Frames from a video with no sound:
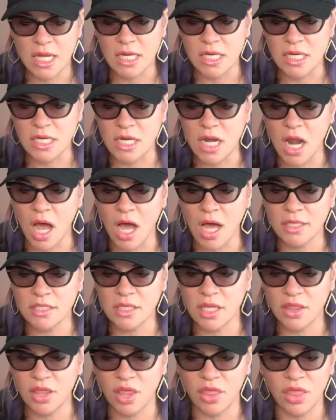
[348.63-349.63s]
not
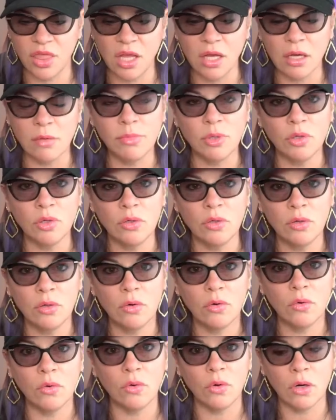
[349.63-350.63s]
the thinkable
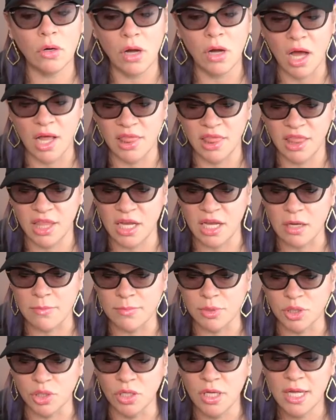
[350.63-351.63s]
or
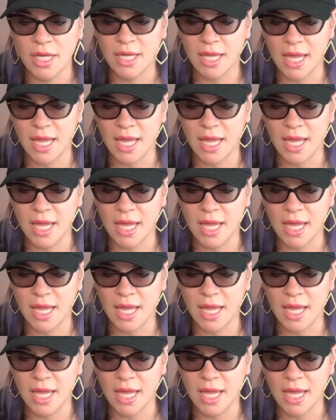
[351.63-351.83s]
unthinkable